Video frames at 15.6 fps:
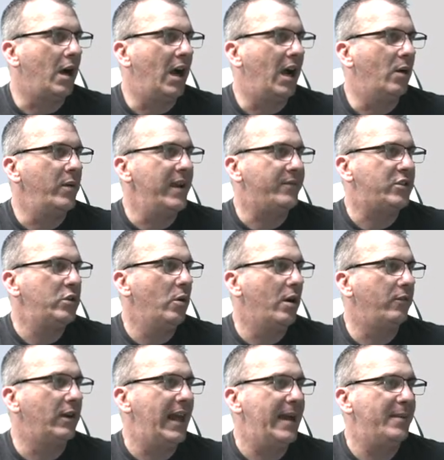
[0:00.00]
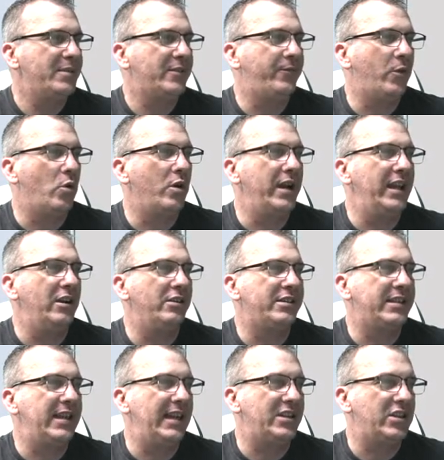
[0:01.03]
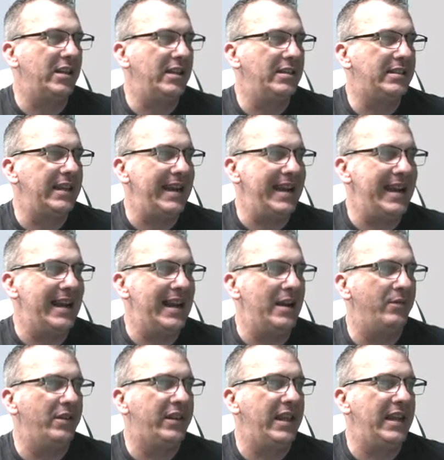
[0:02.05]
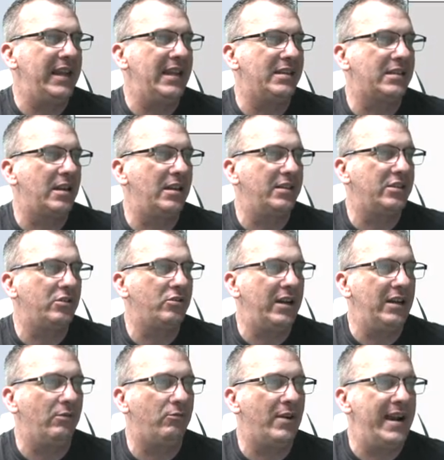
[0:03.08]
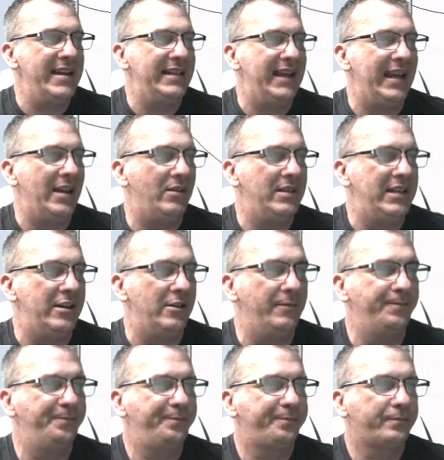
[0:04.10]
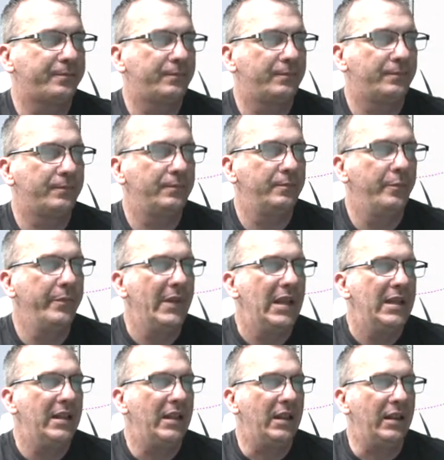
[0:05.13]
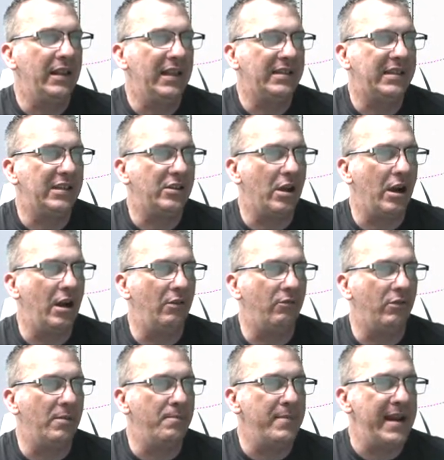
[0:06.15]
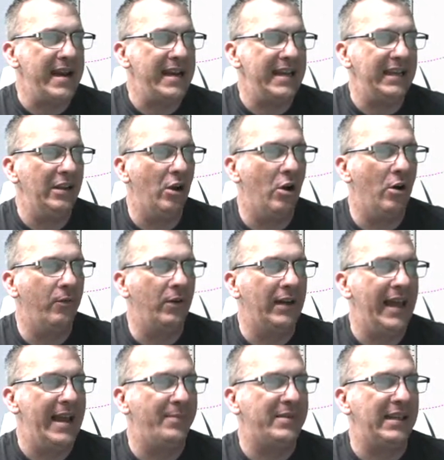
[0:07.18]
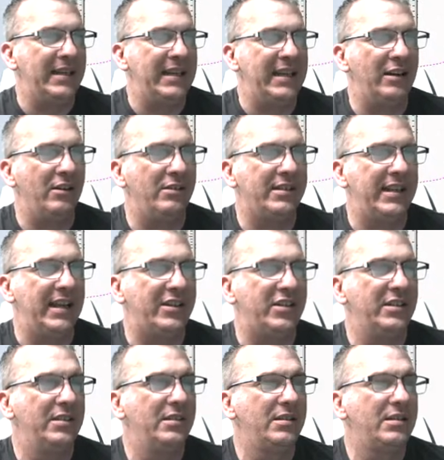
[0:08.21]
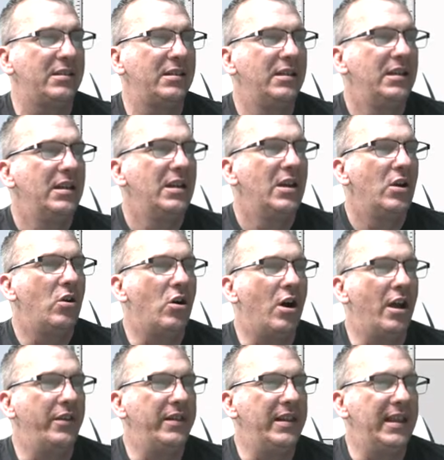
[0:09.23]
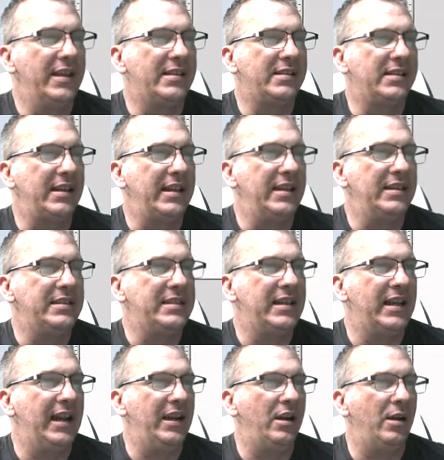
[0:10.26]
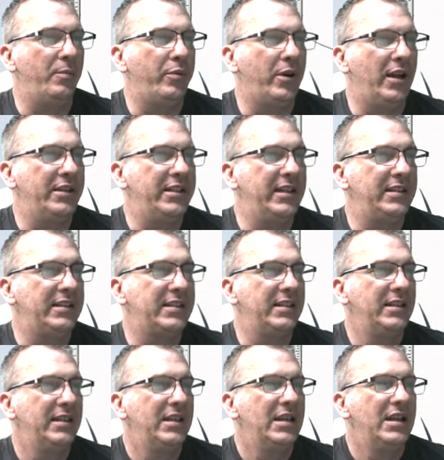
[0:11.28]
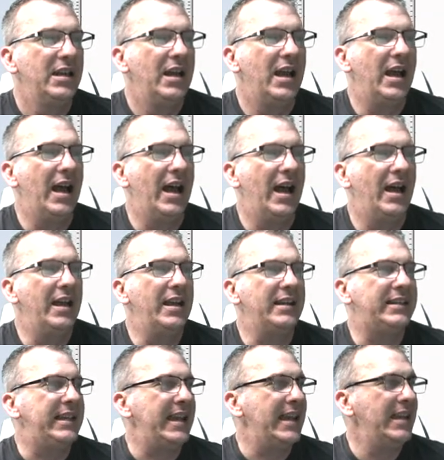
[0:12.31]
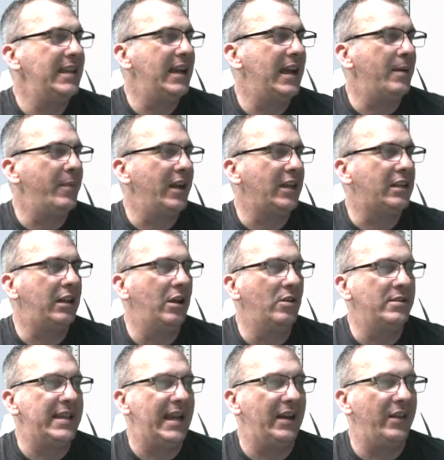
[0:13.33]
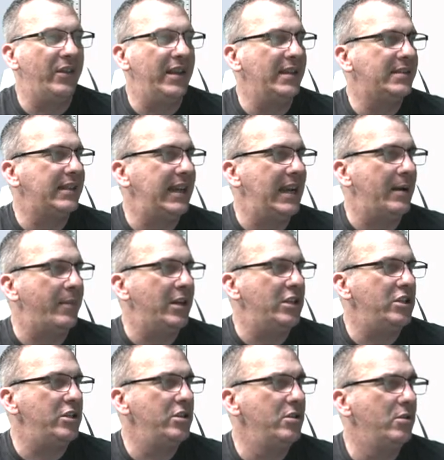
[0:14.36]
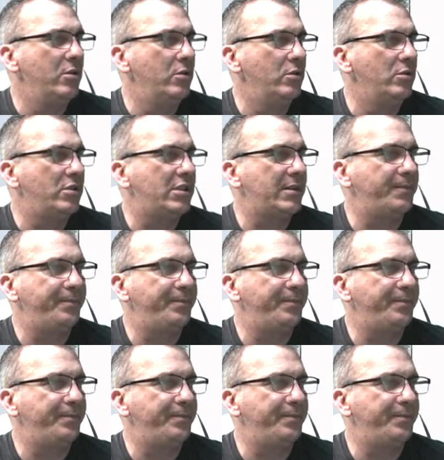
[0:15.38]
we have 2 overlaps, 4 intersections, and everything is concentrated right down here. This is our remaining overlaps and intersections on this entire project. Again, I'm going to close out of this, and I'm going to use